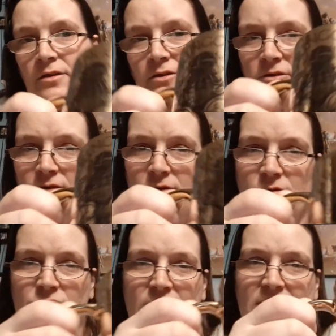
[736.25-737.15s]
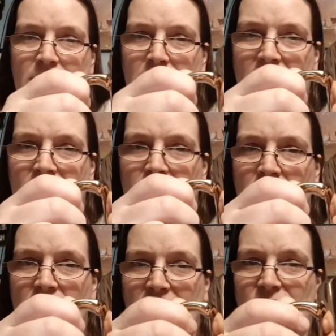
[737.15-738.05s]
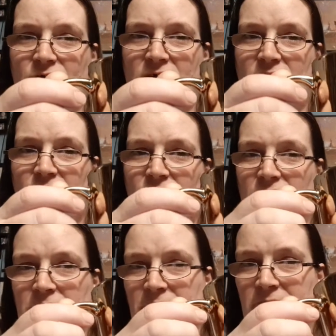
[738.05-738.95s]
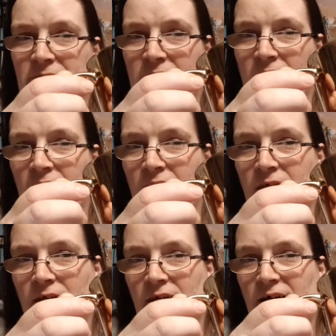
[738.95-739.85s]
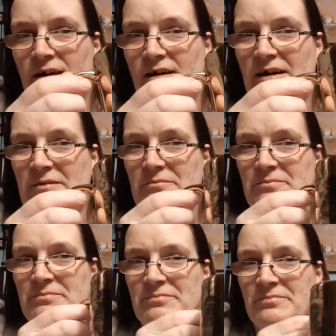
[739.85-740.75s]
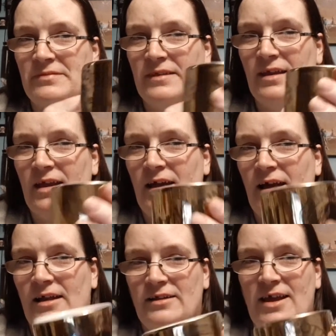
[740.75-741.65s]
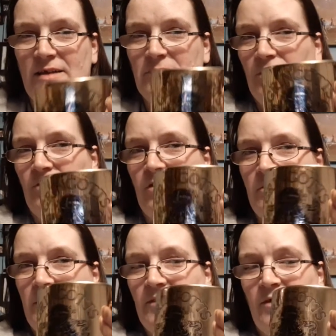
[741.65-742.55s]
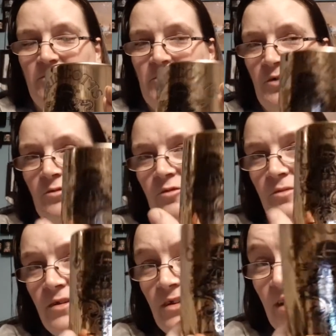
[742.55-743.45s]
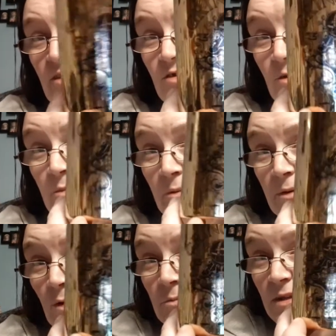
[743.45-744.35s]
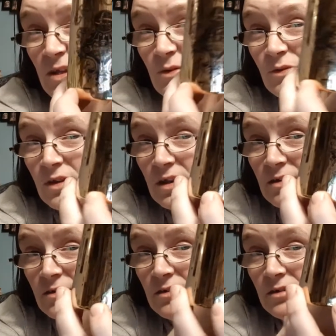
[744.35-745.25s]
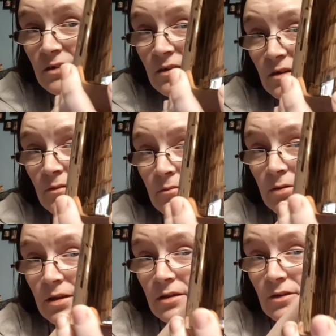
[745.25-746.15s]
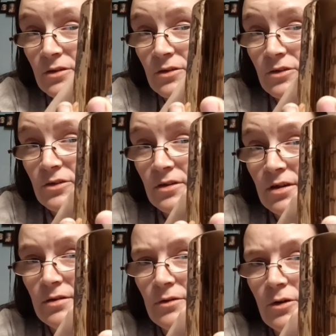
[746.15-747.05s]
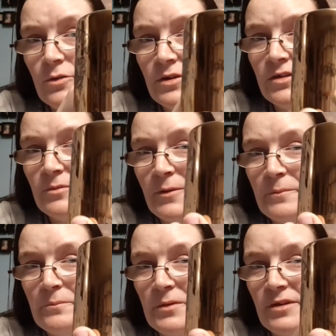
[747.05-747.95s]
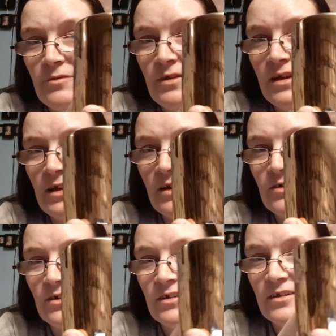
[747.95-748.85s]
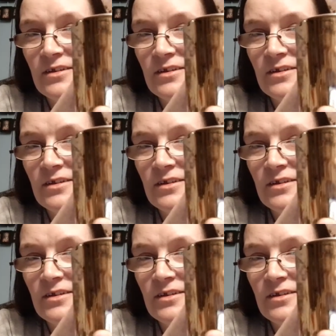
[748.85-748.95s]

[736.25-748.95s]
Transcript: So try and get it matte. It is Gringotts. Like most of the mugs I've gotten from these collections, I probably won't be using it because you can see my DVD collection.